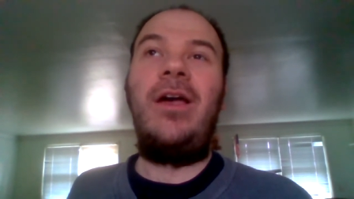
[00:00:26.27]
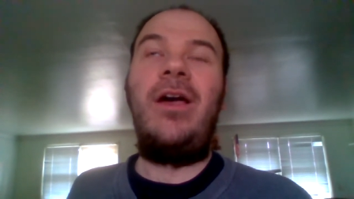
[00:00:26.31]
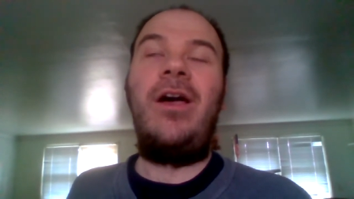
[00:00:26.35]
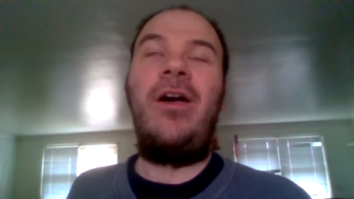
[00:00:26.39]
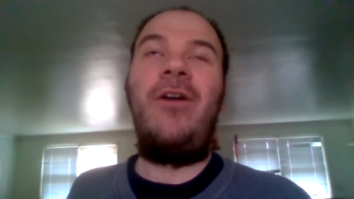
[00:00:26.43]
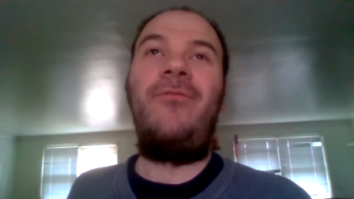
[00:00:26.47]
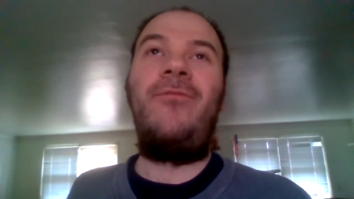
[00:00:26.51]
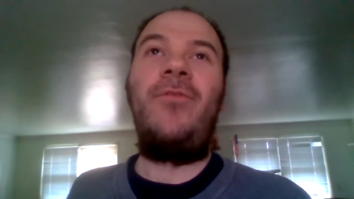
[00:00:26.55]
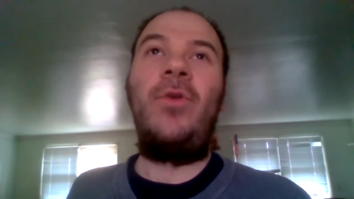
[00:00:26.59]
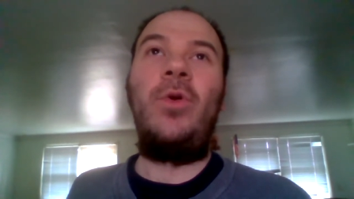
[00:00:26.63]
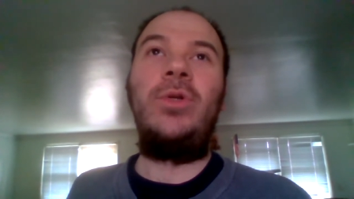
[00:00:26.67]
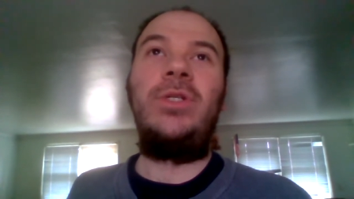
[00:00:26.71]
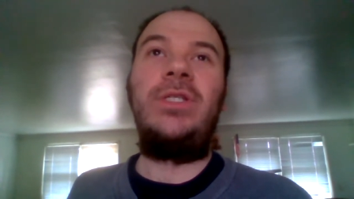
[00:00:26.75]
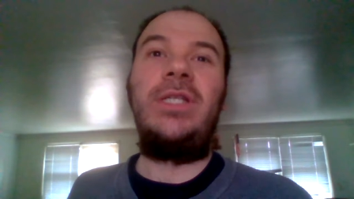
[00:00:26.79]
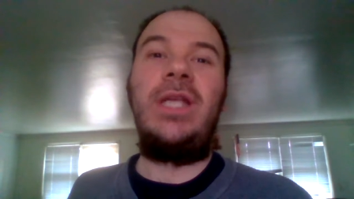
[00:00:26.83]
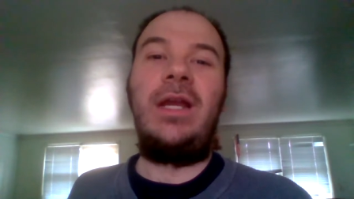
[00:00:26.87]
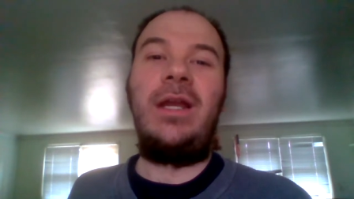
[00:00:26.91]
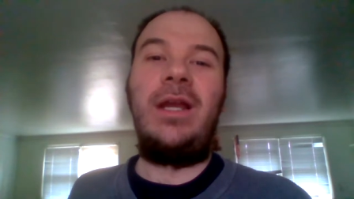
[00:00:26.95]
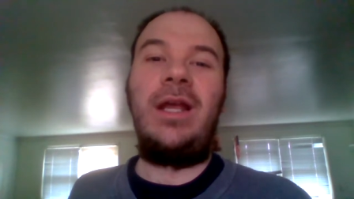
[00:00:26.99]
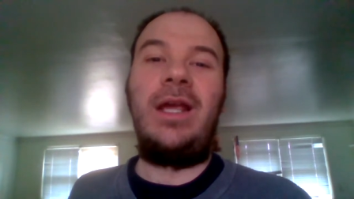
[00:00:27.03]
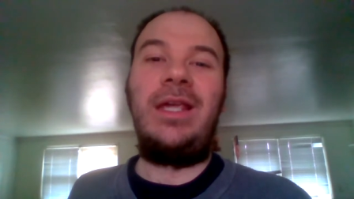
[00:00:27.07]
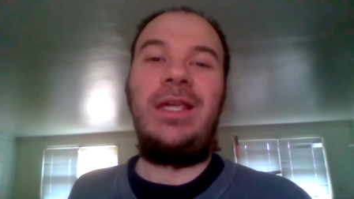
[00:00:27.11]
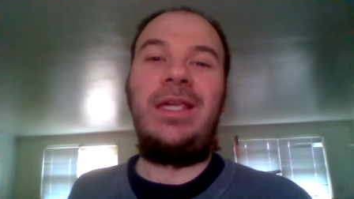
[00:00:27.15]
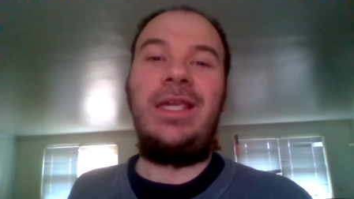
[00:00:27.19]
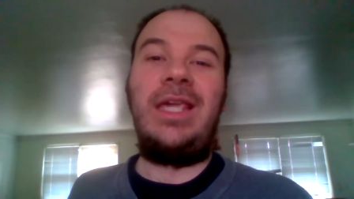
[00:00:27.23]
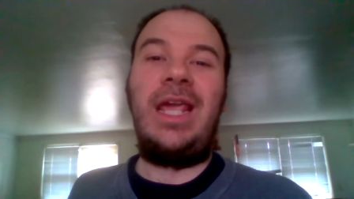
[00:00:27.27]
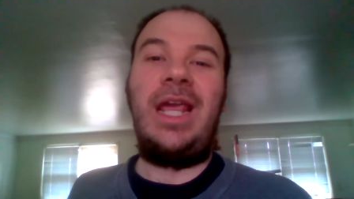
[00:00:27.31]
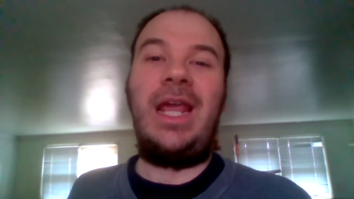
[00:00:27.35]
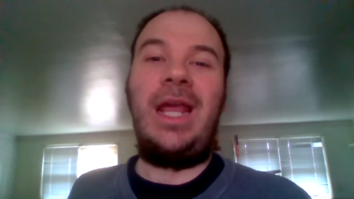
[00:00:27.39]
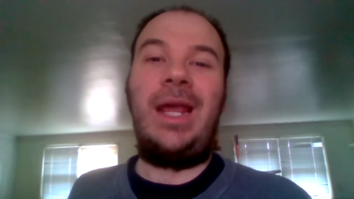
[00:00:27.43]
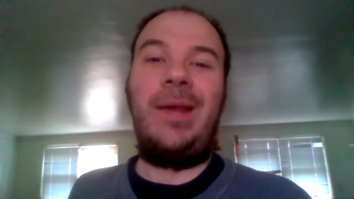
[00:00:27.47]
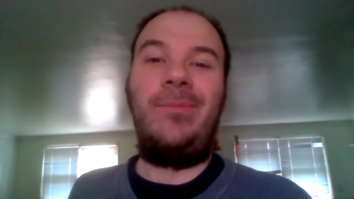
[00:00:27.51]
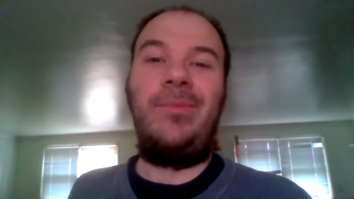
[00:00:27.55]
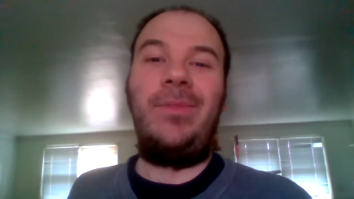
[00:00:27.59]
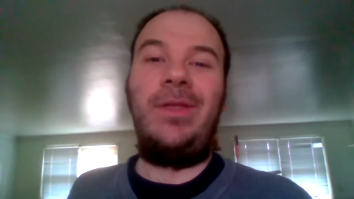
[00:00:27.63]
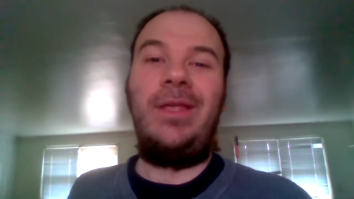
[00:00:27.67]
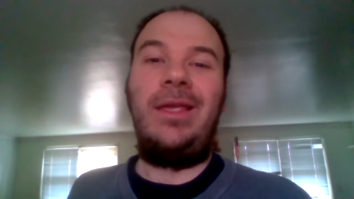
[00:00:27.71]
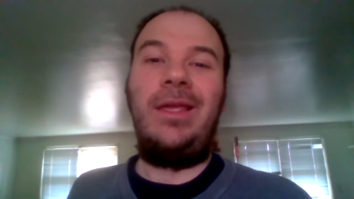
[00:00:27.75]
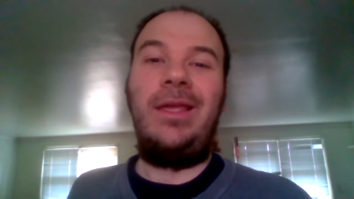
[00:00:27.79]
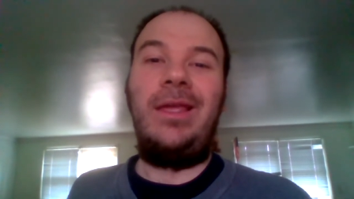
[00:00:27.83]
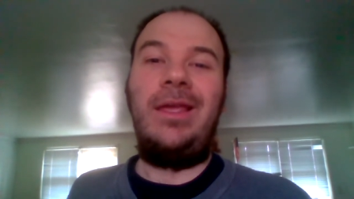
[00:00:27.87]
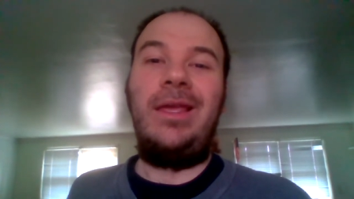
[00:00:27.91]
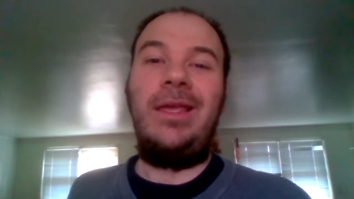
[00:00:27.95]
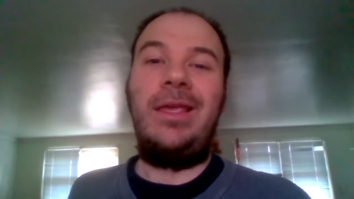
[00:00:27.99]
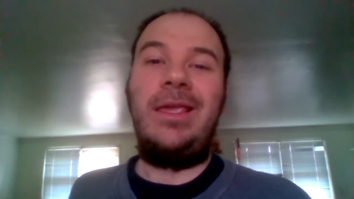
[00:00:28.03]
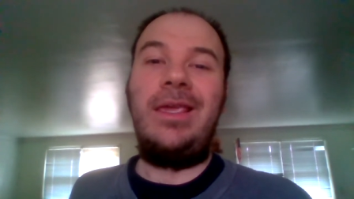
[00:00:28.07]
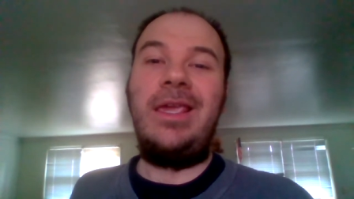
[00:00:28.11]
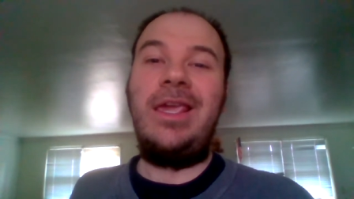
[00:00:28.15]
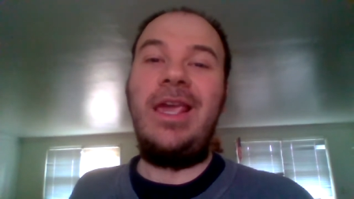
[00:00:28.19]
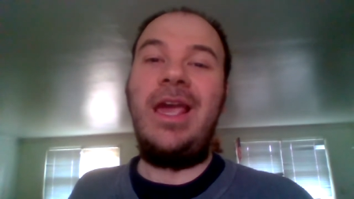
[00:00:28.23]
a Thursday night game,
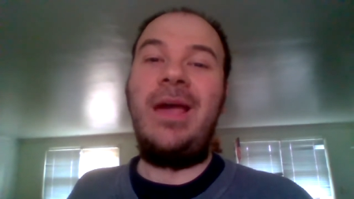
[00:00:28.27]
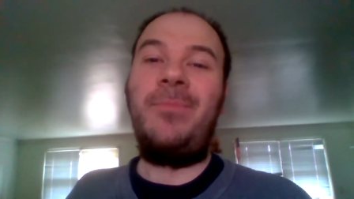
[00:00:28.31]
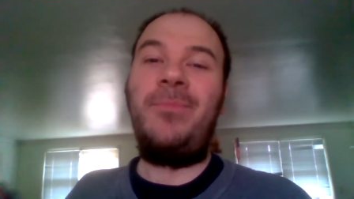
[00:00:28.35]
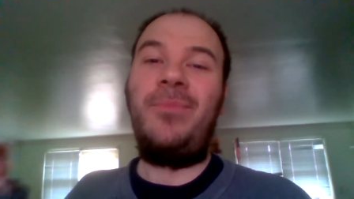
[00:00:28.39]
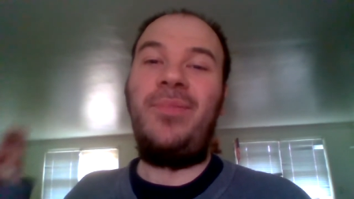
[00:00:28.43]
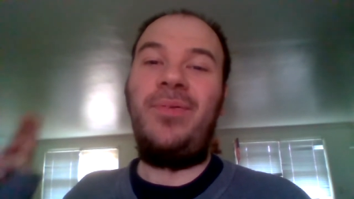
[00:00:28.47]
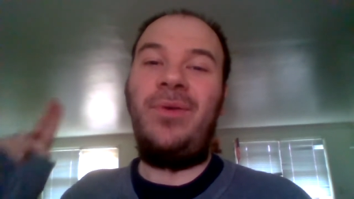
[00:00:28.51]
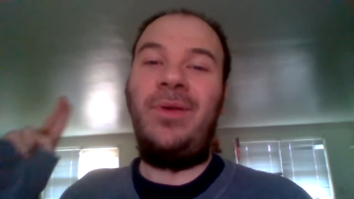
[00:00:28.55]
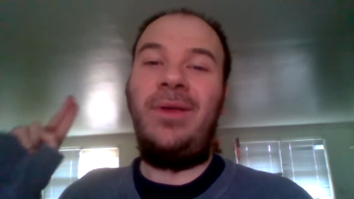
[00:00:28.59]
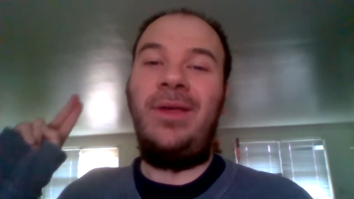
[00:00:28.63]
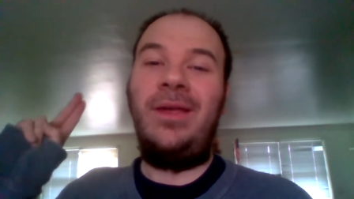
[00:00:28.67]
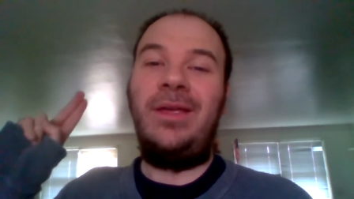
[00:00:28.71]
yep